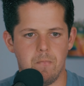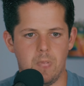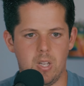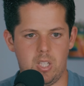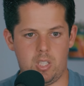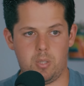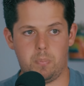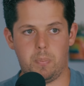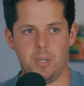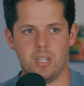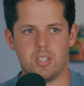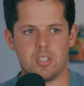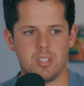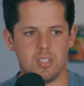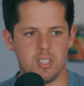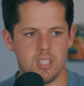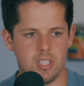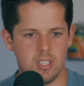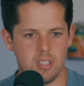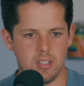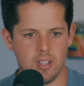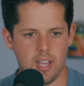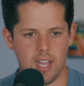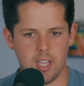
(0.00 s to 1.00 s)

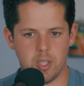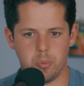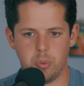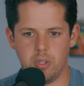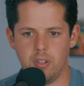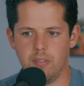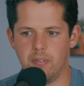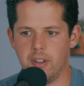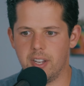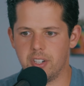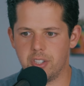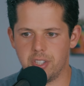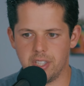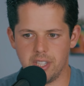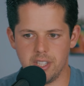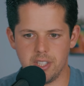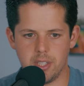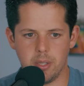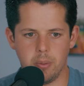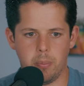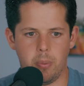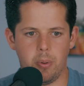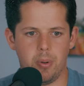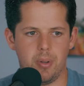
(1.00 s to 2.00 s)
especially as we eventually get
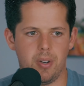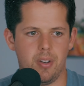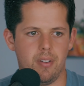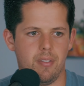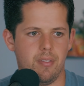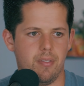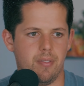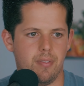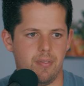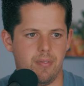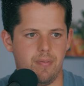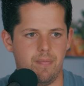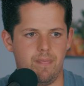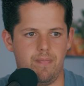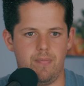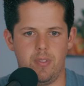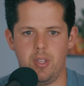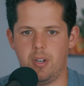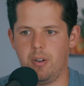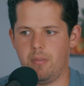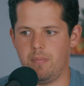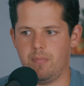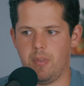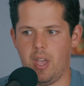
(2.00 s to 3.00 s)
to a point of,
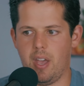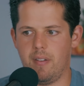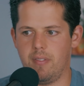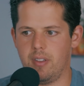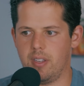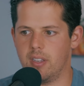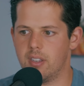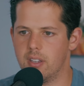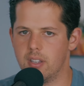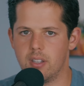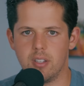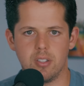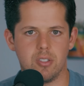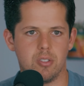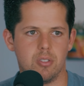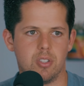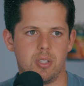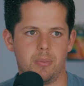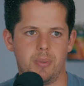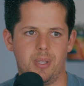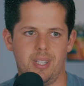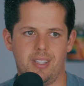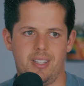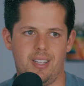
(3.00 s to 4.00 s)
you know, having kids or
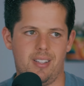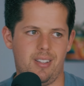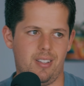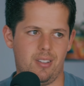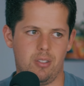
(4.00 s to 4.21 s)
something like that.